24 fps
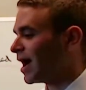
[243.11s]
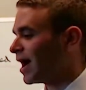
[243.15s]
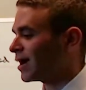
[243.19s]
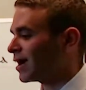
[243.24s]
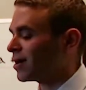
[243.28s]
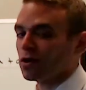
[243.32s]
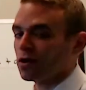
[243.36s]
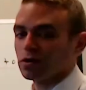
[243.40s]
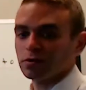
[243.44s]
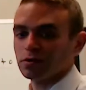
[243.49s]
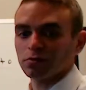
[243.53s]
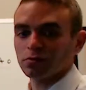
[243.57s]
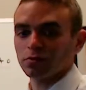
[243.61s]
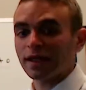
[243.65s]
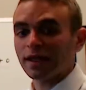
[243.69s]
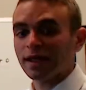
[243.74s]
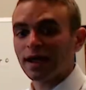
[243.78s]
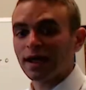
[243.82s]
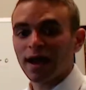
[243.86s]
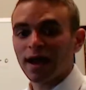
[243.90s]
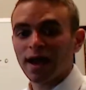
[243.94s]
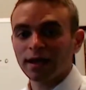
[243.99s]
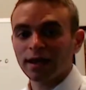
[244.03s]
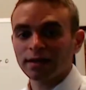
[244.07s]
I call it
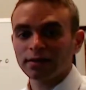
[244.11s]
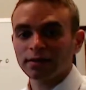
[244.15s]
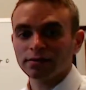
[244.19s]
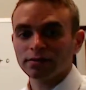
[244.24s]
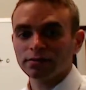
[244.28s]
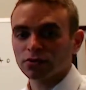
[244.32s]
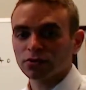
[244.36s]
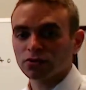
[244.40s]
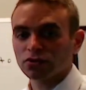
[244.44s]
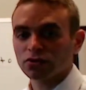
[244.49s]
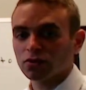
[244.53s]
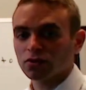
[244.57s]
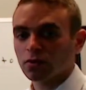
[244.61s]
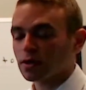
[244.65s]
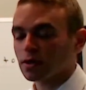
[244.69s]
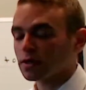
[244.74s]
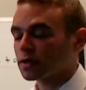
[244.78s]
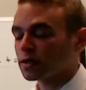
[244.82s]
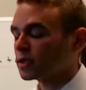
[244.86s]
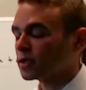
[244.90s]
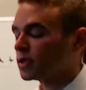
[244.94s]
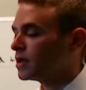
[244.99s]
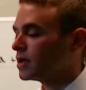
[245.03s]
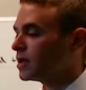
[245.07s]
recon for short.